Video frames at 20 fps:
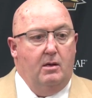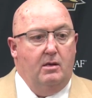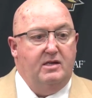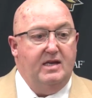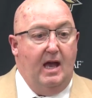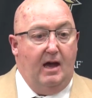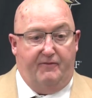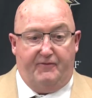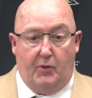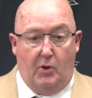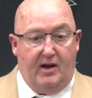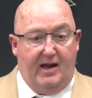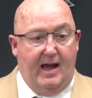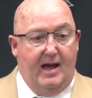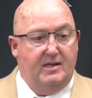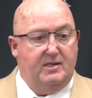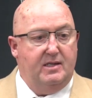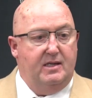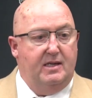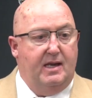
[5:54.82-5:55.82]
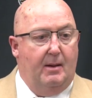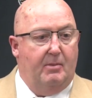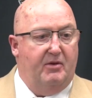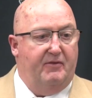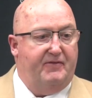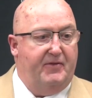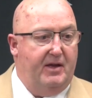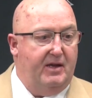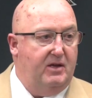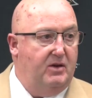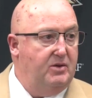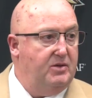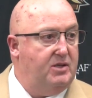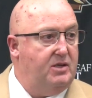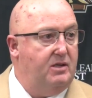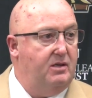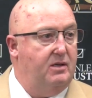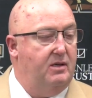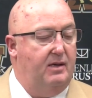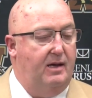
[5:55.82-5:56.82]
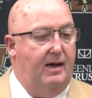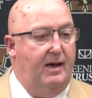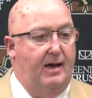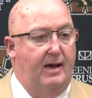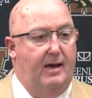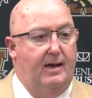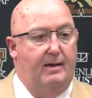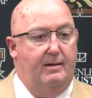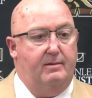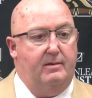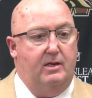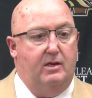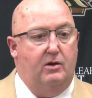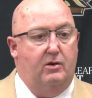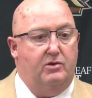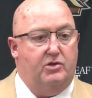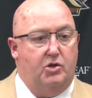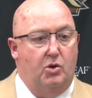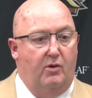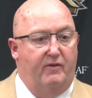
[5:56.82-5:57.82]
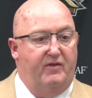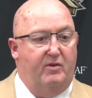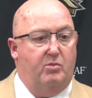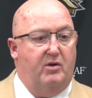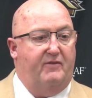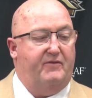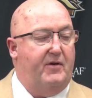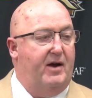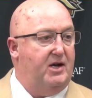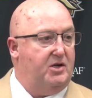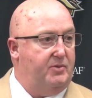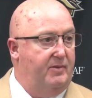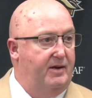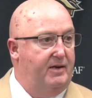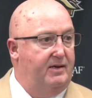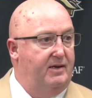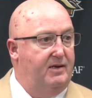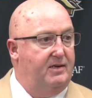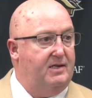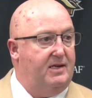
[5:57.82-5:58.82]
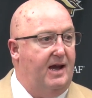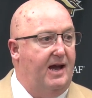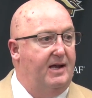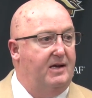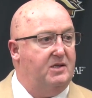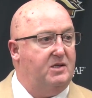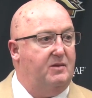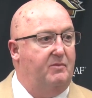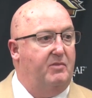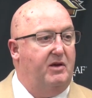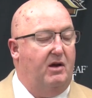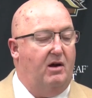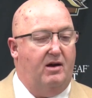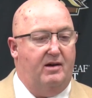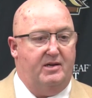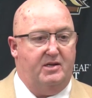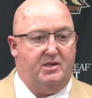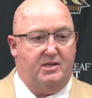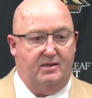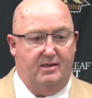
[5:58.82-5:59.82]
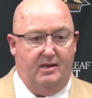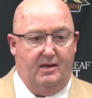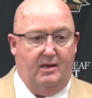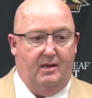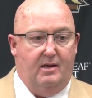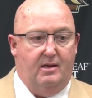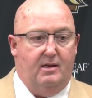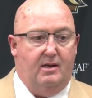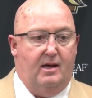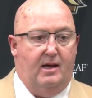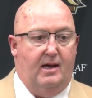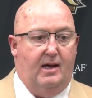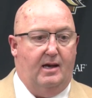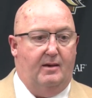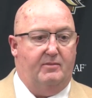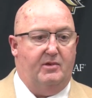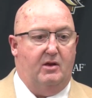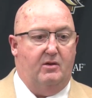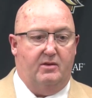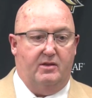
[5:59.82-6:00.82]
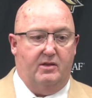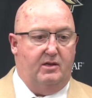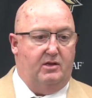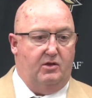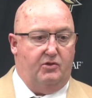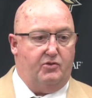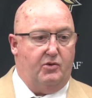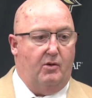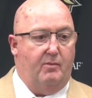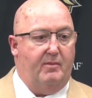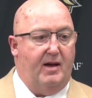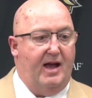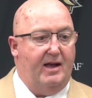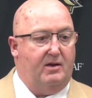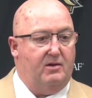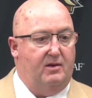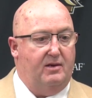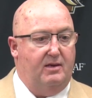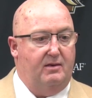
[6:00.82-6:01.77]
Yeah, four guys in double figures. You know, two of them were freshmen in Titus and B. Artis. You know, and then you throw Michael